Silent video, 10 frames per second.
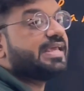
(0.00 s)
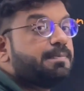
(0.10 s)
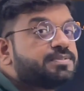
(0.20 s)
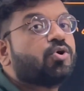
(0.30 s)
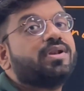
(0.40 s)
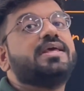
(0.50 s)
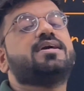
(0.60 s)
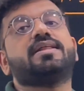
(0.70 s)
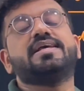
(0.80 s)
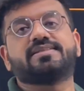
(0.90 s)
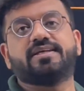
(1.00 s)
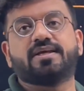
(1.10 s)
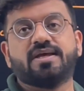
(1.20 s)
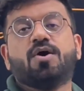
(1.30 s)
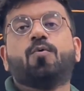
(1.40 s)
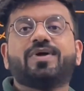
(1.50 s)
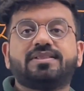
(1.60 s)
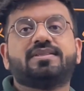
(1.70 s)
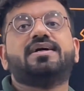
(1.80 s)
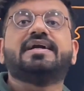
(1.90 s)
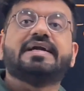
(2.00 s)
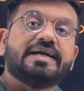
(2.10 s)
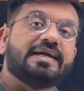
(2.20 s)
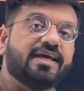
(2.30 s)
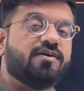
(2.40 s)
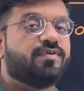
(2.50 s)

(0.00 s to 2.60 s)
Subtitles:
keeps on increasing with the day,